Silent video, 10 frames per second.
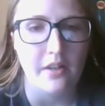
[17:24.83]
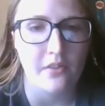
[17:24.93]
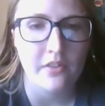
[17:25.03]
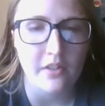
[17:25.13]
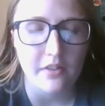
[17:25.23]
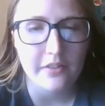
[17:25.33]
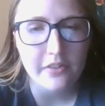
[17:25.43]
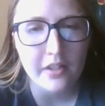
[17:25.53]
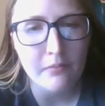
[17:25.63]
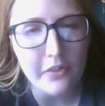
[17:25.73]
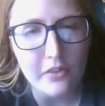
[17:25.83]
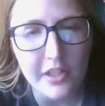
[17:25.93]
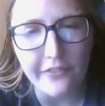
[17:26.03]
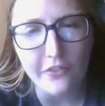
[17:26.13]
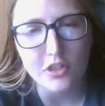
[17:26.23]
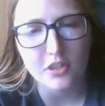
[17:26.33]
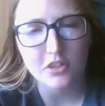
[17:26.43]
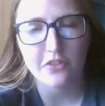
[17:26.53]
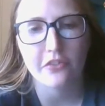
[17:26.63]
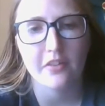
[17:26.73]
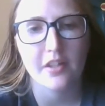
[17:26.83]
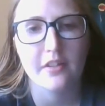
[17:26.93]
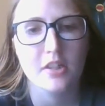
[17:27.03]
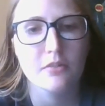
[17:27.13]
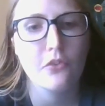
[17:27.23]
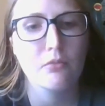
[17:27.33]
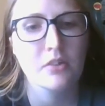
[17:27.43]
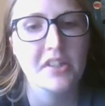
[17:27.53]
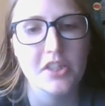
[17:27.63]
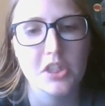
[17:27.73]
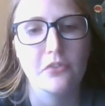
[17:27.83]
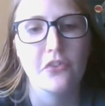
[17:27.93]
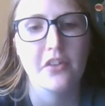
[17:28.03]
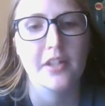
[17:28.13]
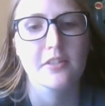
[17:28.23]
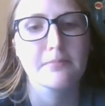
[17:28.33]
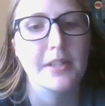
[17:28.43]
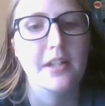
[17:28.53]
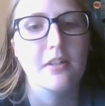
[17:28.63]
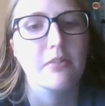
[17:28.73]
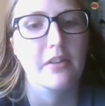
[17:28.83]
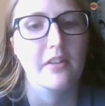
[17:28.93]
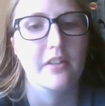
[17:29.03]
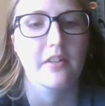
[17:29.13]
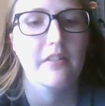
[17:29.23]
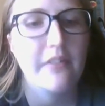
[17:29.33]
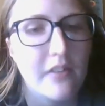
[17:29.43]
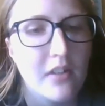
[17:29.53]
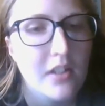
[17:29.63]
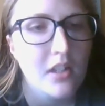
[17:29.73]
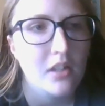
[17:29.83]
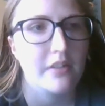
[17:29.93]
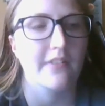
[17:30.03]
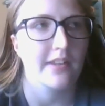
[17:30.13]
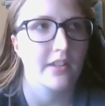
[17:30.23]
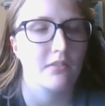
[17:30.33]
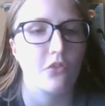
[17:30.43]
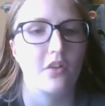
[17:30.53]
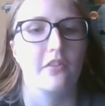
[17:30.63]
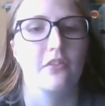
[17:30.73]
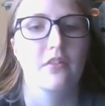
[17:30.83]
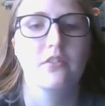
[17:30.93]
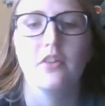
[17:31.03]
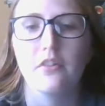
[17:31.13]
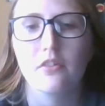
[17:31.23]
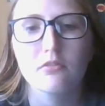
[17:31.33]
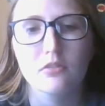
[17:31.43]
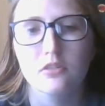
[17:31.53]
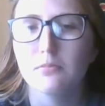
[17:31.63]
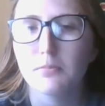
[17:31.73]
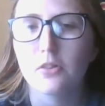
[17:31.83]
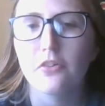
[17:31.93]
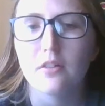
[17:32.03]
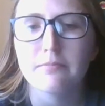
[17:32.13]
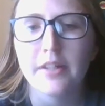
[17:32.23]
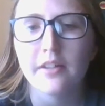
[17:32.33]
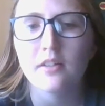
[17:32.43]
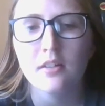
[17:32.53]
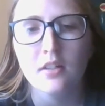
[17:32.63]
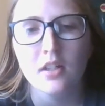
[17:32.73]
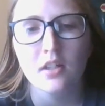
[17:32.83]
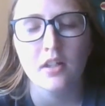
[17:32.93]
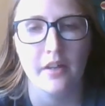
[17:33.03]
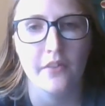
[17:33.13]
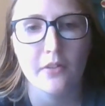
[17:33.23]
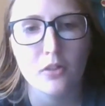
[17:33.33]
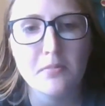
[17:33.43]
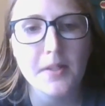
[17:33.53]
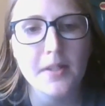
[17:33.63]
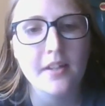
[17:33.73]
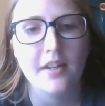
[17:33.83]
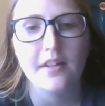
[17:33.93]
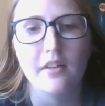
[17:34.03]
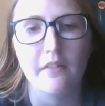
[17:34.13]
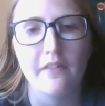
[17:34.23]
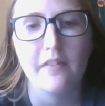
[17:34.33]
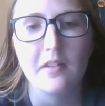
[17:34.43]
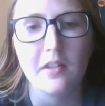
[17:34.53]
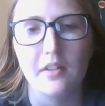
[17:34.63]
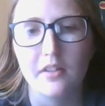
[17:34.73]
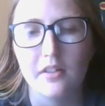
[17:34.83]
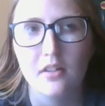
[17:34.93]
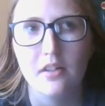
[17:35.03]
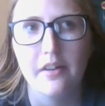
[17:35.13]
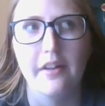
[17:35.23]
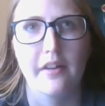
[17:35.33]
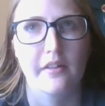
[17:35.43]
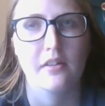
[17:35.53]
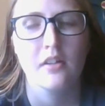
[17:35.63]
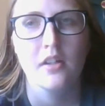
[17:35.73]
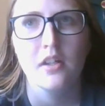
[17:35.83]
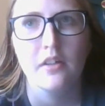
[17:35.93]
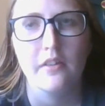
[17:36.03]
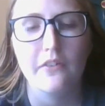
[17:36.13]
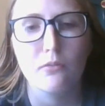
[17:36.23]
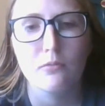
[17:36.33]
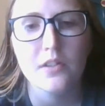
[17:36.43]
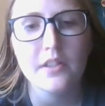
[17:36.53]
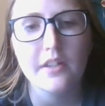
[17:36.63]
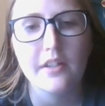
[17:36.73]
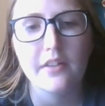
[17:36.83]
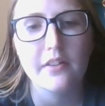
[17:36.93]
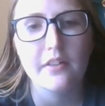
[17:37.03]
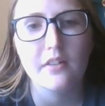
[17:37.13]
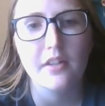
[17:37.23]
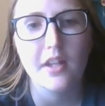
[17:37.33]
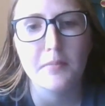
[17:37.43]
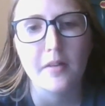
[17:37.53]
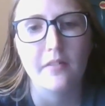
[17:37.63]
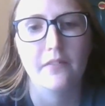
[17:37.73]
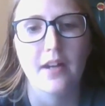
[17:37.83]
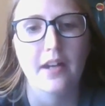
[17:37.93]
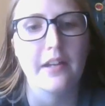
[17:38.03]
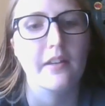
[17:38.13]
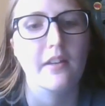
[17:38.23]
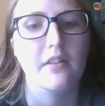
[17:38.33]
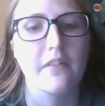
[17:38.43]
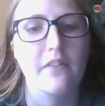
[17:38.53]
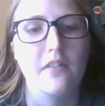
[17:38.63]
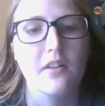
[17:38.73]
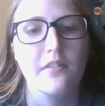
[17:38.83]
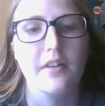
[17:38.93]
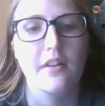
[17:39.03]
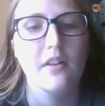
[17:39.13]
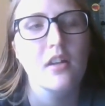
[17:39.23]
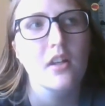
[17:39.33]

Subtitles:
and then the other thing with Grace Church is that there was one day she was like helping out with kids, because I think it was like a Sunday school group or something, and they were all playing hide and seek. And this one kid came out of hiding and said that